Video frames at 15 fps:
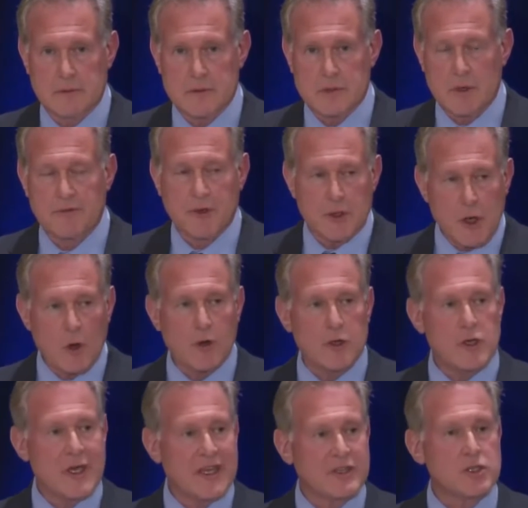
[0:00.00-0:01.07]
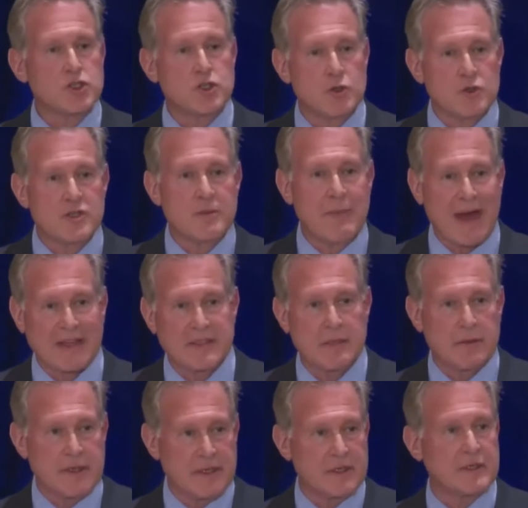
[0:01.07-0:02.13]
So for yogurt, you get to choose the
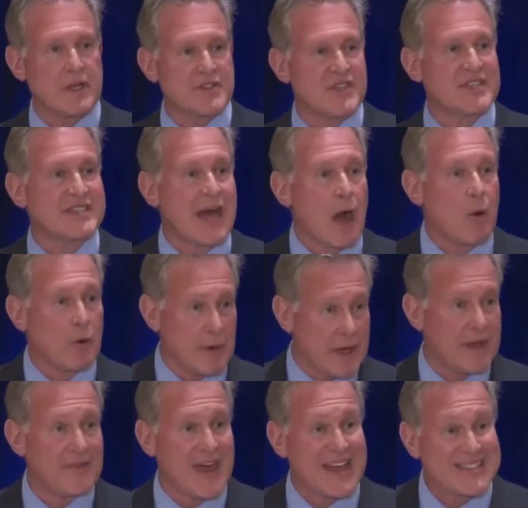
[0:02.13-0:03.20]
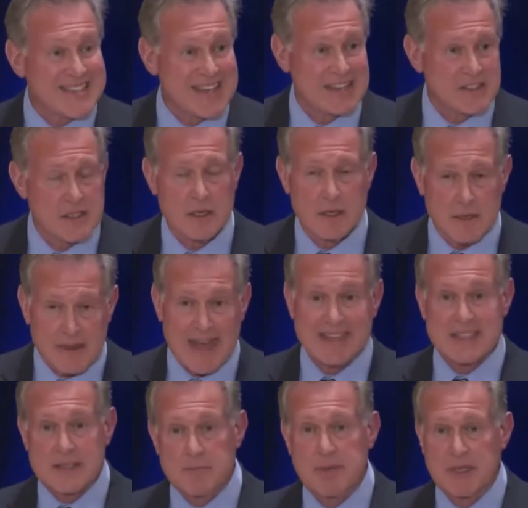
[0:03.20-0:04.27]
bacteria that does the souring. That's it.
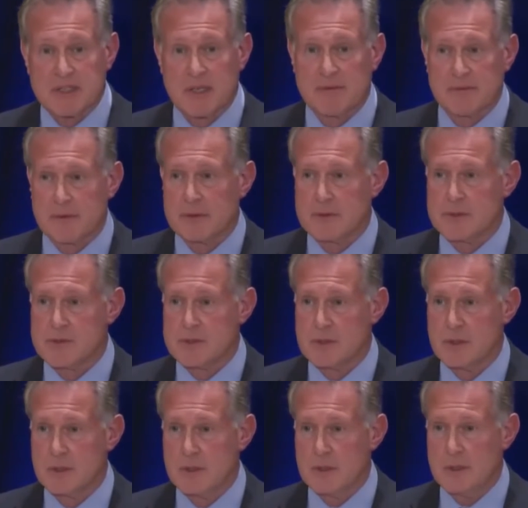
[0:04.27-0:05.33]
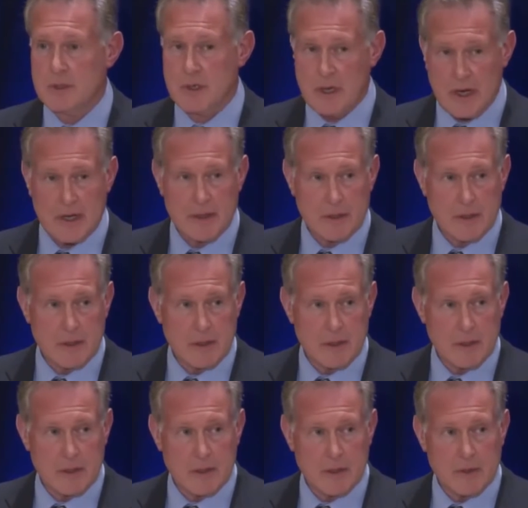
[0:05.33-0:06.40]
That's the big difference. All right?
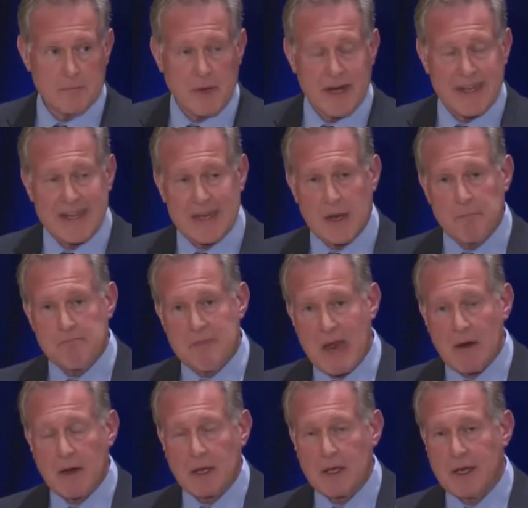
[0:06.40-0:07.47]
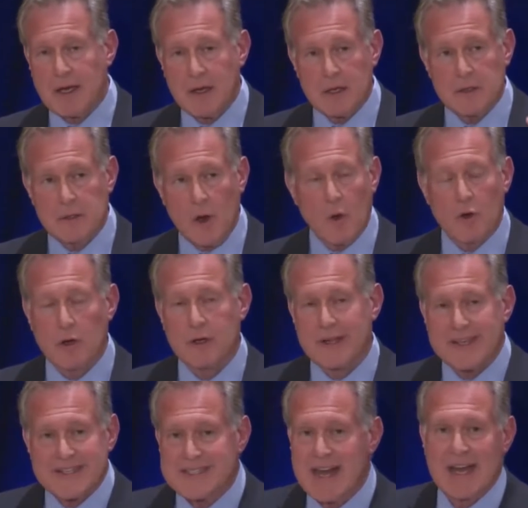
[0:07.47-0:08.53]
But in America, yogurt
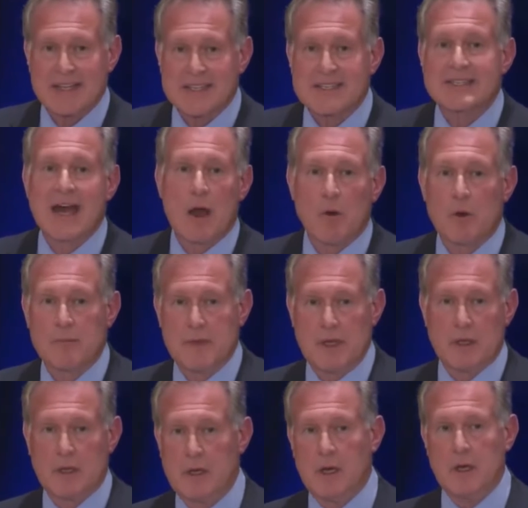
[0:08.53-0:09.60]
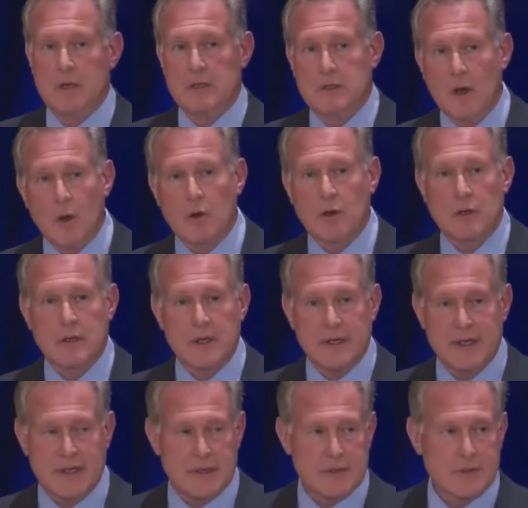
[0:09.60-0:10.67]
is not sour milk. Yogurt
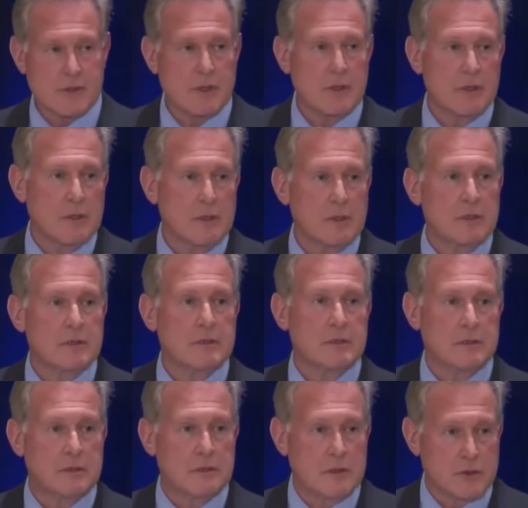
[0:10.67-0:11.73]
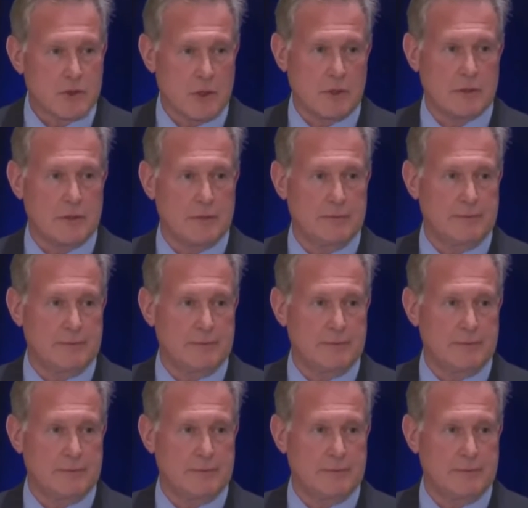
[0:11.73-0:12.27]
is dessert.